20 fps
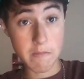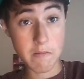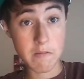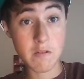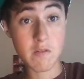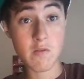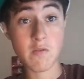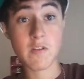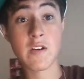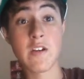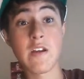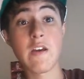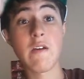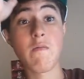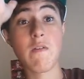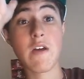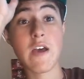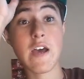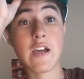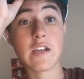we're doing a
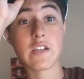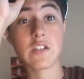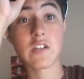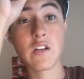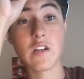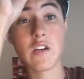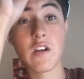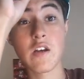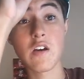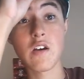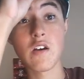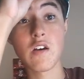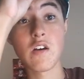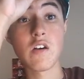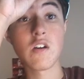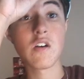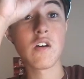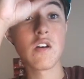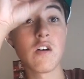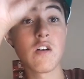reaction,
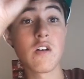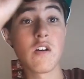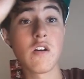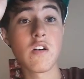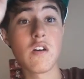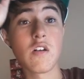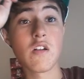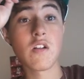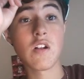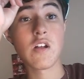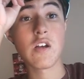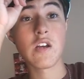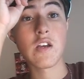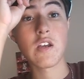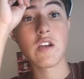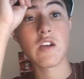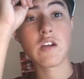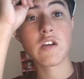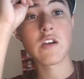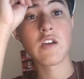
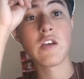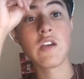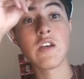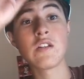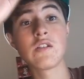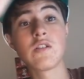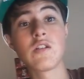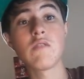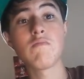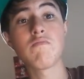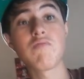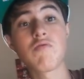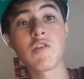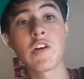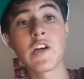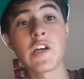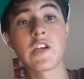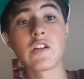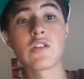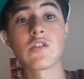like ENT
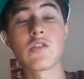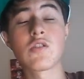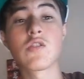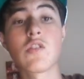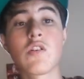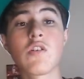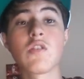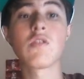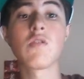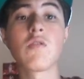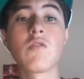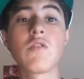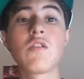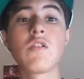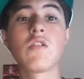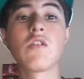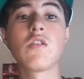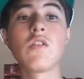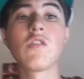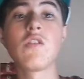pranks. So
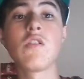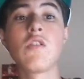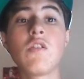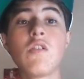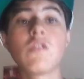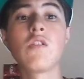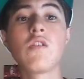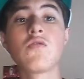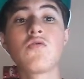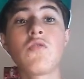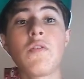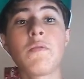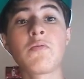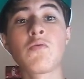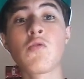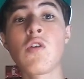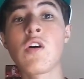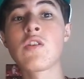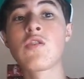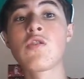
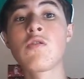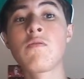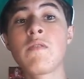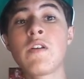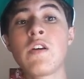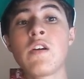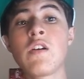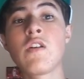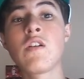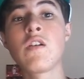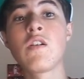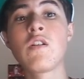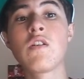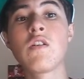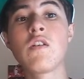subscribe to me.